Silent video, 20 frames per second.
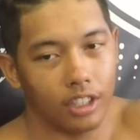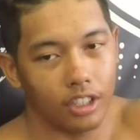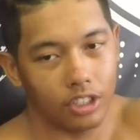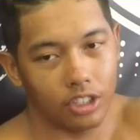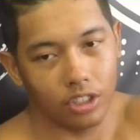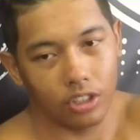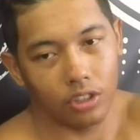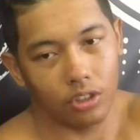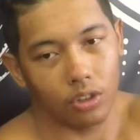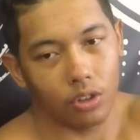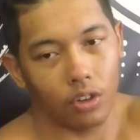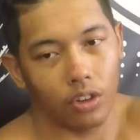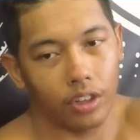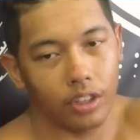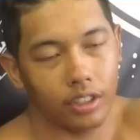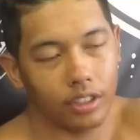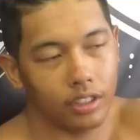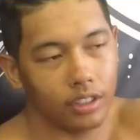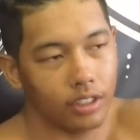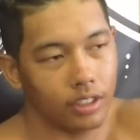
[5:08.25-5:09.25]
It's a
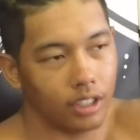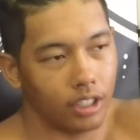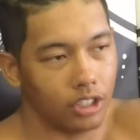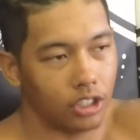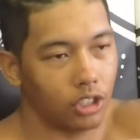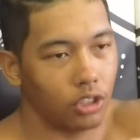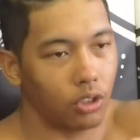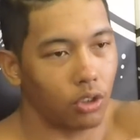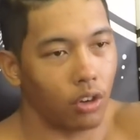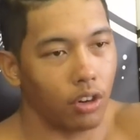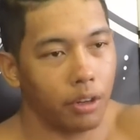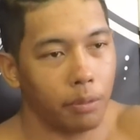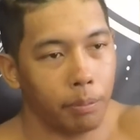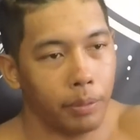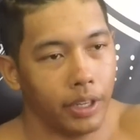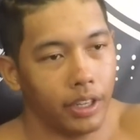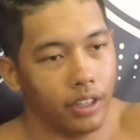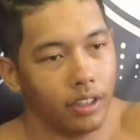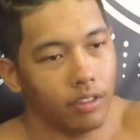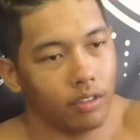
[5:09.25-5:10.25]
growing
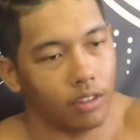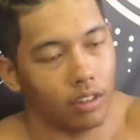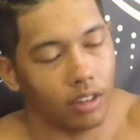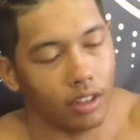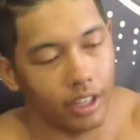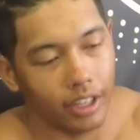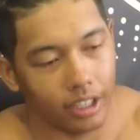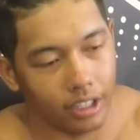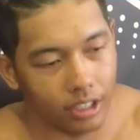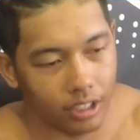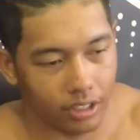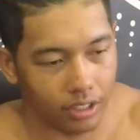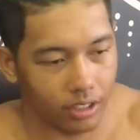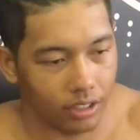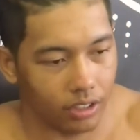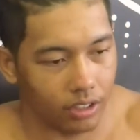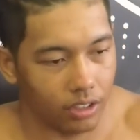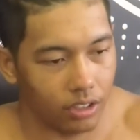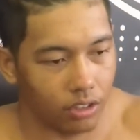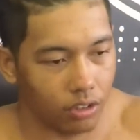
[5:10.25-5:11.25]
pain where like
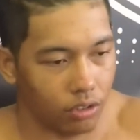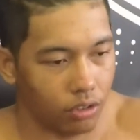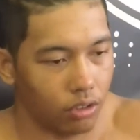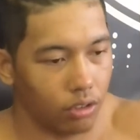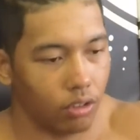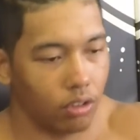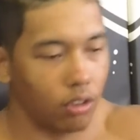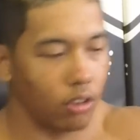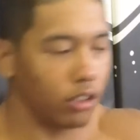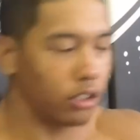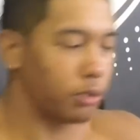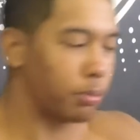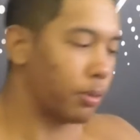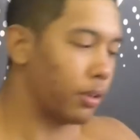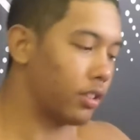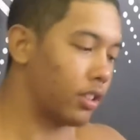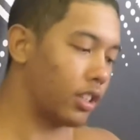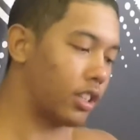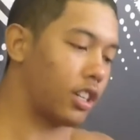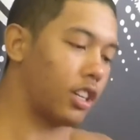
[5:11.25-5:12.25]
through growth
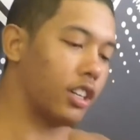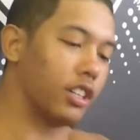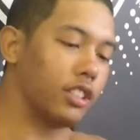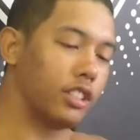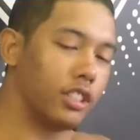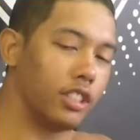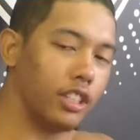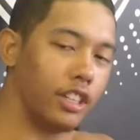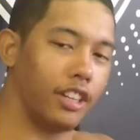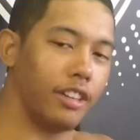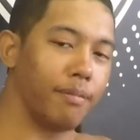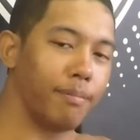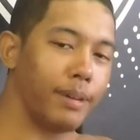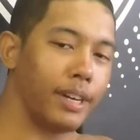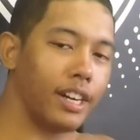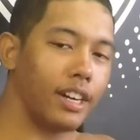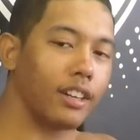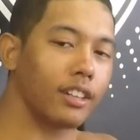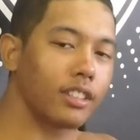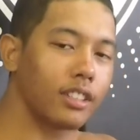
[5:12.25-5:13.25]
spurt, the constant
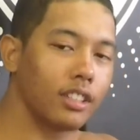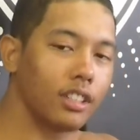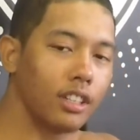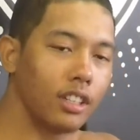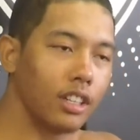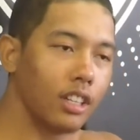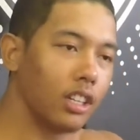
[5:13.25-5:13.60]
impact,